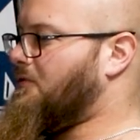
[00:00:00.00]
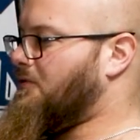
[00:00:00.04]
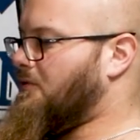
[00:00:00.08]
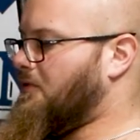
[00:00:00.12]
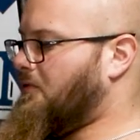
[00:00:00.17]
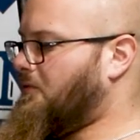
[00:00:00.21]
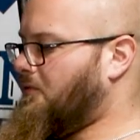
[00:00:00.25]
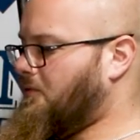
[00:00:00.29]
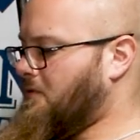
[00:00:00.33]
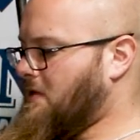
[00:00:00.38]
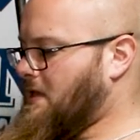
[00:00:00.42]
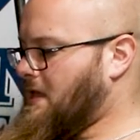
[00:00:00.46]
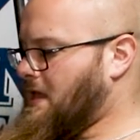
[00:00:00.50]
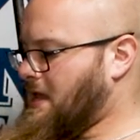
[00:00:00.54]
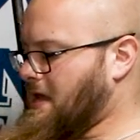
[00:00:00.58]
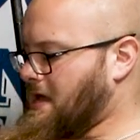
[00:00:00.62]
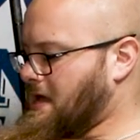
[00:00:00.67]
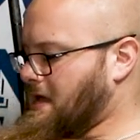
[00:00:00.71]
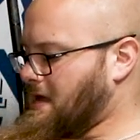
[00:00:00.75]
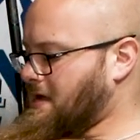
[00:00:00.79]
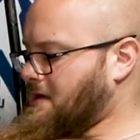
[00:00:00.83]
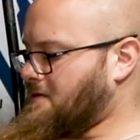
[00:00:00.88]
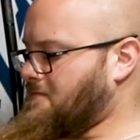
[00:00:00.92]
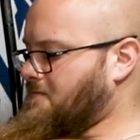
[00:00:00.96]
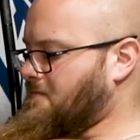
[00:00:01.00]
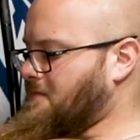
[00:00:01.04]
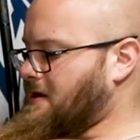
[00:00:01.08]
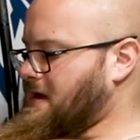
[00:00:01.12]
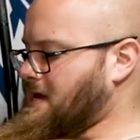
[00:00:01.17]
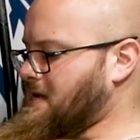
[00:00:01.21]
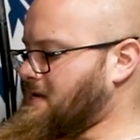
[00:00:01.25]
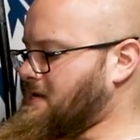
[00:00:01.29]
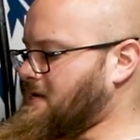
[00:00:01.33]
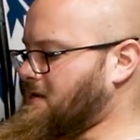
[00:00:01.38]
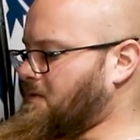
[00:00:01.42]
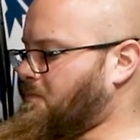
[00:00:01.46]
groove. I can
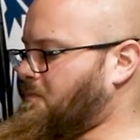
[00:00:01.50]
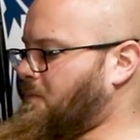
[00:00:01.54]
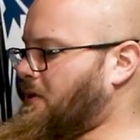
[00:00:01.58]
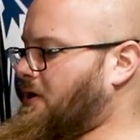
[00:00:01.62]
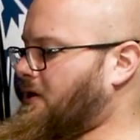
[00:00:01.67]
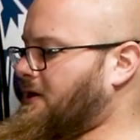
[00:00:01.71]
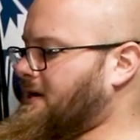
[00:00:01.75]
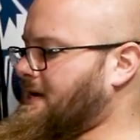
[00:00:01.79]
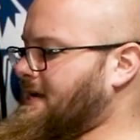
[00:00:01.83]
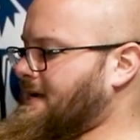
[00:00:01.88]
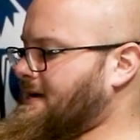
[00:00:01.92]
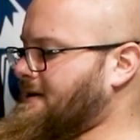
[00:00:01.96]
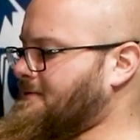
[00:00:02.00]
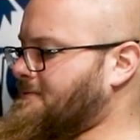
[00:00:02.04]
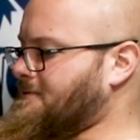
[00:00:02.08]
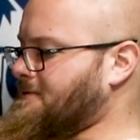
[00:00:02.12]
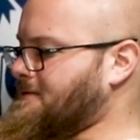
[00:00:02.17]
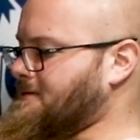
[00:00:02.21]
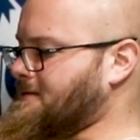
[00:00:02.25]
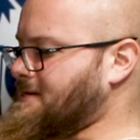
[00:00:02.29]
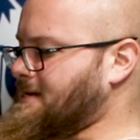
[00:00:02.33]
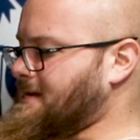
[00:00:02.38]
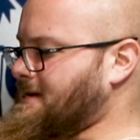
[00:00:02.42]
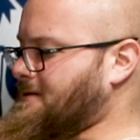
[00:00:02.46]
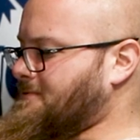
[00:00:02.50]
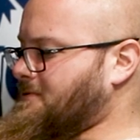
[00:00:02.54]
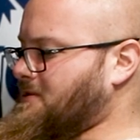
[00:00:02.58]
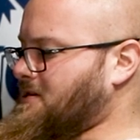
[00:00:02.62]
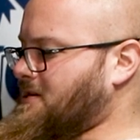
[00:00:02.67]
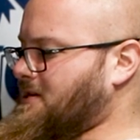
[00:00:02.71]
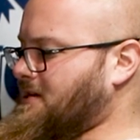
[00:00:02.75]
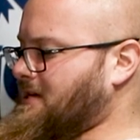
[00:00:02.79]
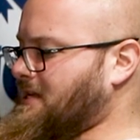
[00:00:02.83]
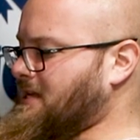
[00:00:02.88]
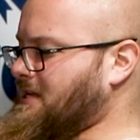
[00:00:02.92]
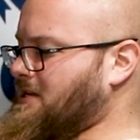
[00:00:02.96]
ride this bar down, down,
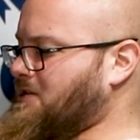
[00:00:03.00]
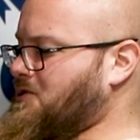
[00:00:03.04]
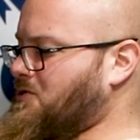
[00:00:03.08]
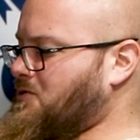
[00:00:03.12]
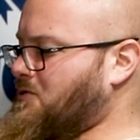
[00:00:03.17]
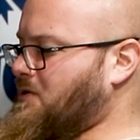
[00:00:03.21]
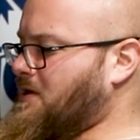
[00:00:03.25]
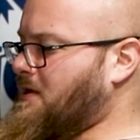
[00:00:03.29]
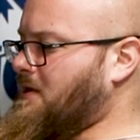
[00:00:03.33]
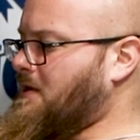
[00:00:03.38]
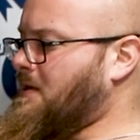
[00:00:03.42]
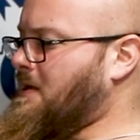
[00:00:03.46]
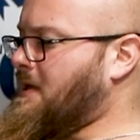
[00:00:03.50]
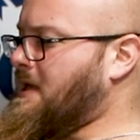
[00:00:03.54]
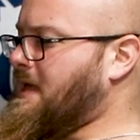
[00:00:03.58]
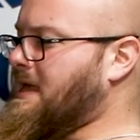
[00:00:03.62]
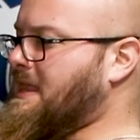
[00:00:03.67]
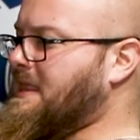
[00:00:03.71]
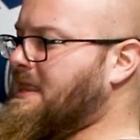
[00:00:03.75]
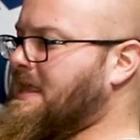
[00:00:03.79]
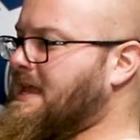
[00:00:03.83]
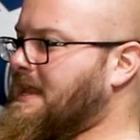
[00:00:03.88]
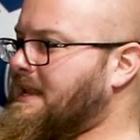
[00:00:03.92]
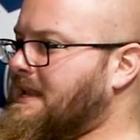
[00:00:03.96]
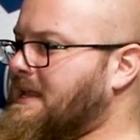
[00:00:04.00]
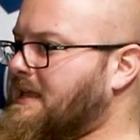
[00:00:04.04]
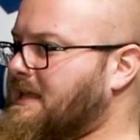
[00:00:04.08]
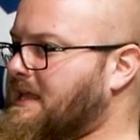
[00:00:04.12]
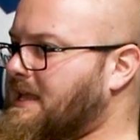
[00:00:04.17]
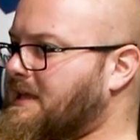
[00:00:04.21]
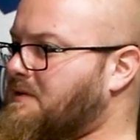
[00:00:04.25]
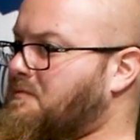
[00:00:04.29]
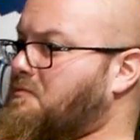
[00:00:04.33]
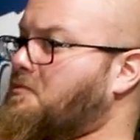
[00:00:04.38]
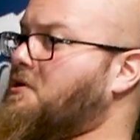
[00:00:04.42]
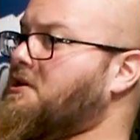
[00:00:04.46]
tuck into it, and then
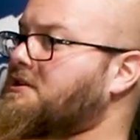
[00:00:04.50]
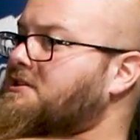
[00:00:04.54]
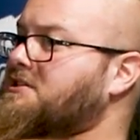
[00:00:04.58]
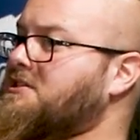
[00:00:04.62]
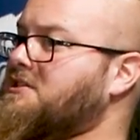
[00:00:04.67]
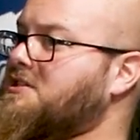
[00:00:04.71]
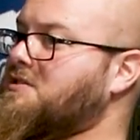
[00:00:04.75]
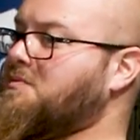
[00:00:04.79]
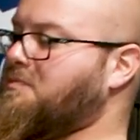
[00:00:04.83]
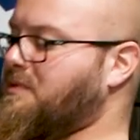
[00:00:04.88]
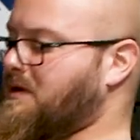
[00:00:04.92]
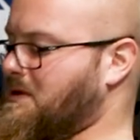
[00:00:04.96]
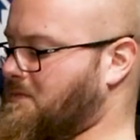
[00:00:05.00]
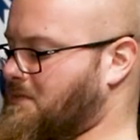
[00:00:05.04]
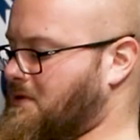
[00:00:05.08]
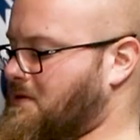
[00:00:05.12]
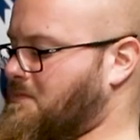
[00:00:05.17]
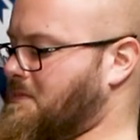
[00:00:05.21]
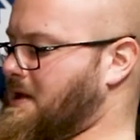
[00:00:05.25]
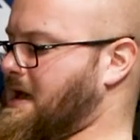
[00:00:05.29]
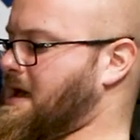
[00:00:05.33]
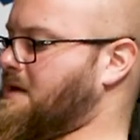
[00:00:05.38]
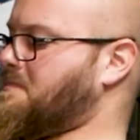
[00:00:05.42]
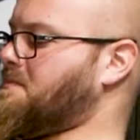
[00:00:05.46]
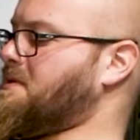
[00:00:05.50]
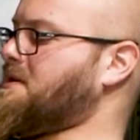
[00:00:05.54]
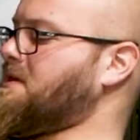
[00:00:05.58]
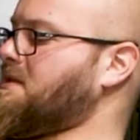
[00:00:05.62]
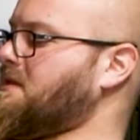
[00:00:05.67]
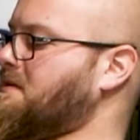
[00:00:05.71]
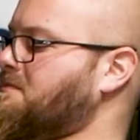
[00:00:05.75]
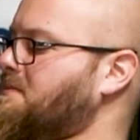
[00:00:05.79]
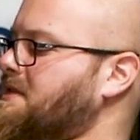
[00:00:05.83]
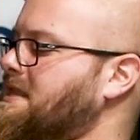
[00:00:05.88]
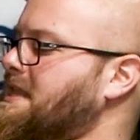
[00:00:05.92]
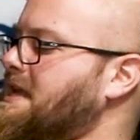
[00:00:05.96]
it wants to spring me back
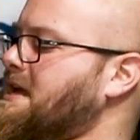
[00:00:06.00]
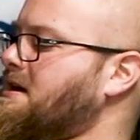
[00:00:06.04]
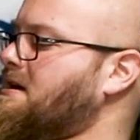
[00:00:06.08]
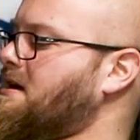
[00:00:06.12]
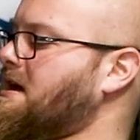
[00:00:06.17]
because I'm in that